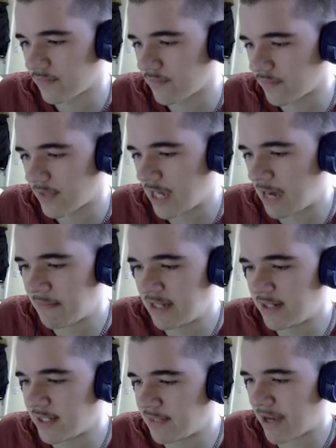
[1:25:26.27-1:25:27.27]
I mean,
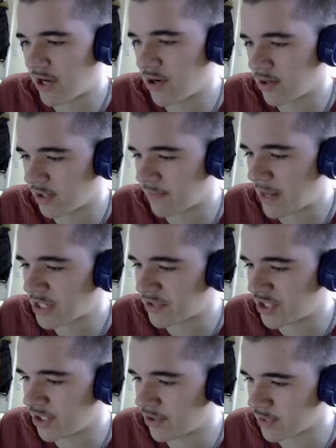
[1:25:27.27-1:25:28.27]
doesn't bytecode compile to machine
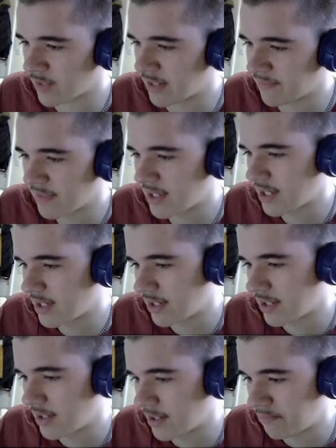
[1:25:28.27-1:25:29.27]
code as well?
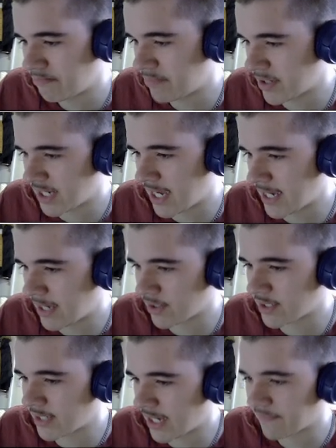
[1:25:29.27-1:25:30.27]
But I get what it's
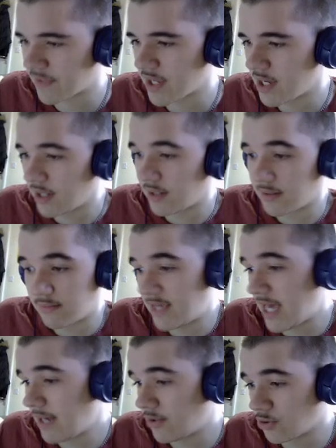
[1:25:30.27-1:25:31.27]
saying. Yeah,
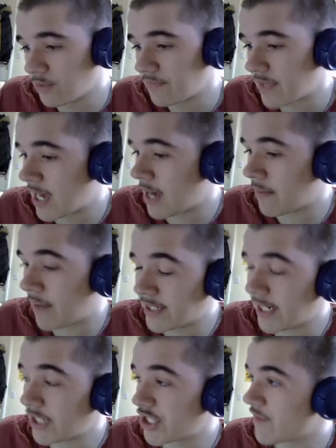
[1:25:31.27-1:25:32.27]
cool. I did
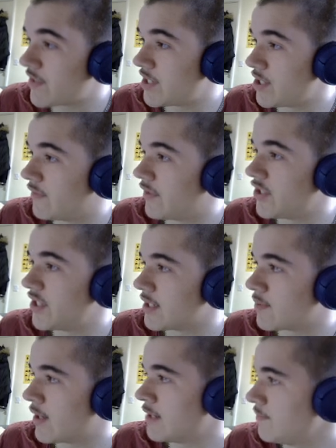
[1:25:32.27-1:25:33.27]
actually cover this in university as
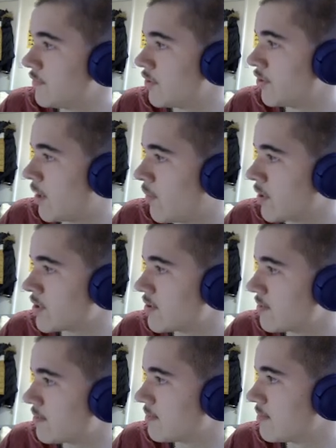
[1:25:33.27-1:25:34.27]
well, although I was,
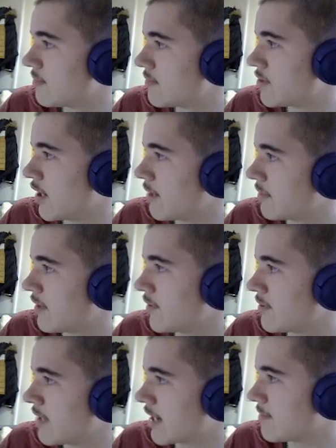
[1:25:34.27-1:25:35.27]
sorry, I'm covering
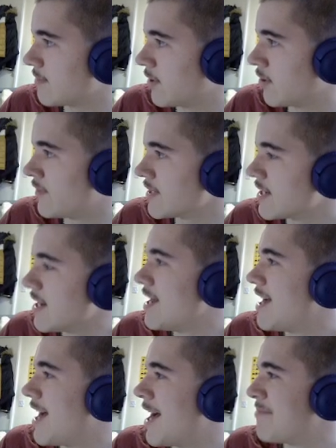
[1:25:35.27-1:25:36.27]
like a lot of this.
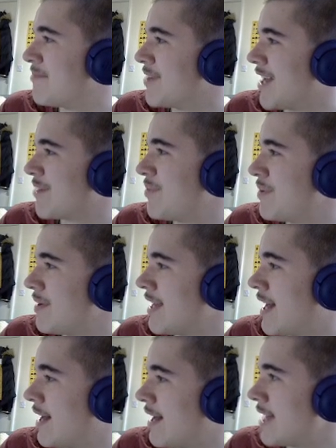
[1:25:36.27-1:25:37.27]
But like,
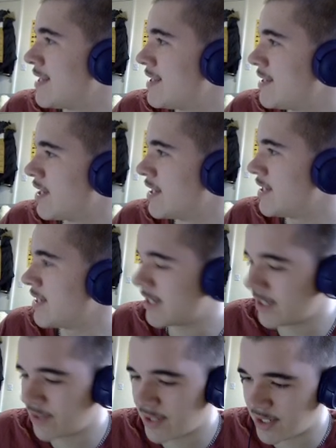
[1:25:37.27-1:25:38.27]
I did do
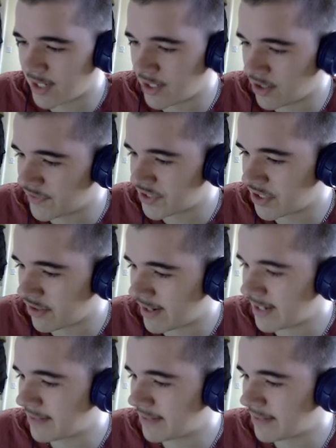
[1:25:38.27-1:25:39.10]
this in university already.